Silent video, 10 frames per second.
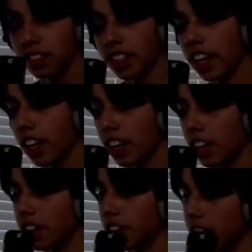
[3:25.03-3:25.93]
dude.
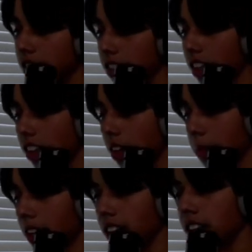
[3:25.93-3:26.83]
It's like that,
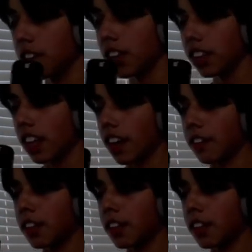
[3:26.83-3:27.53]
man. You get that